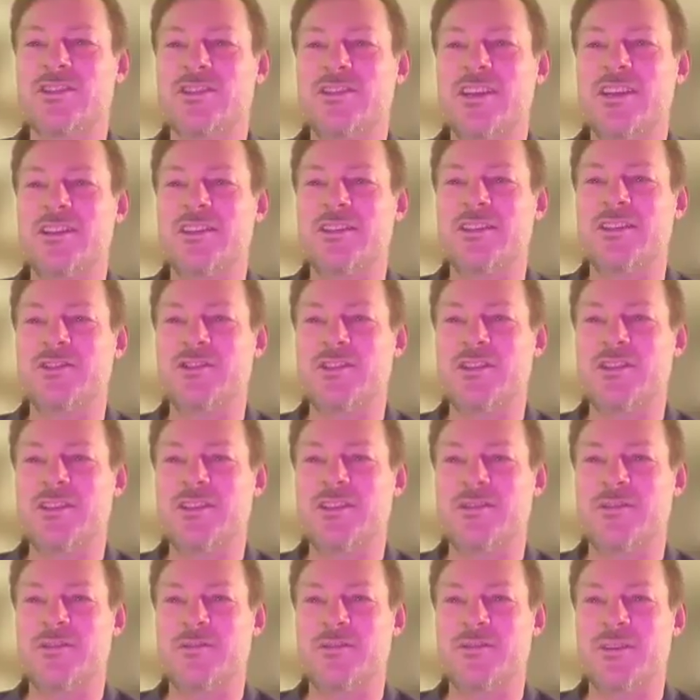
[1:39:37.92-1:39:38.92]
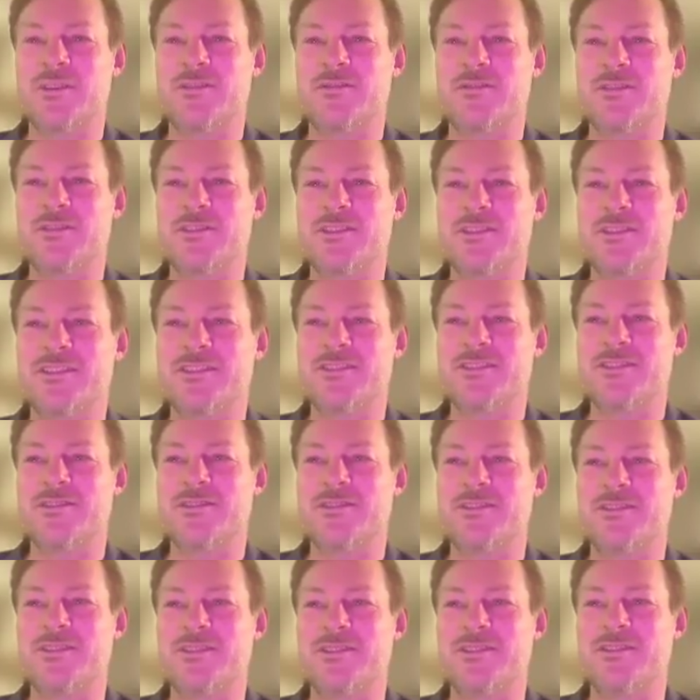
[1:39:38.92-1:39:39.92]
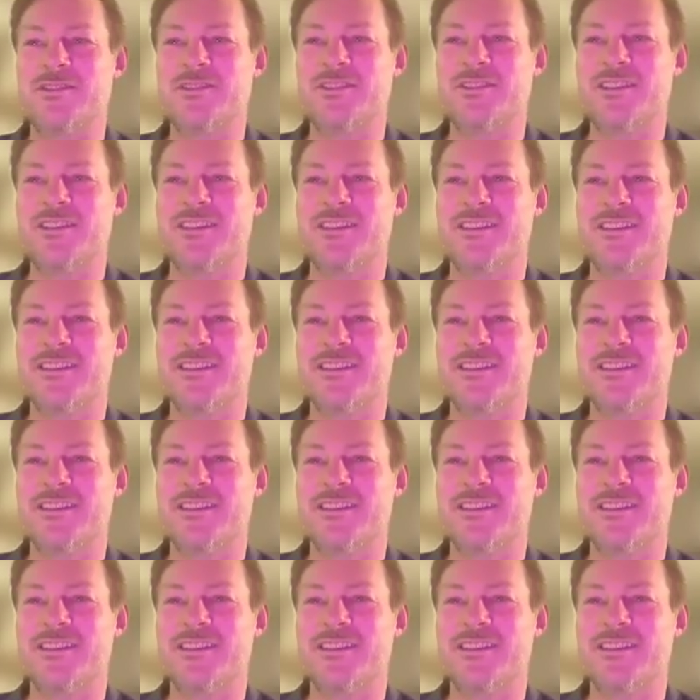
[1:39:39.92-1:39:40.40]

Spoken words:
Celestechaparro or whatever she's showing you.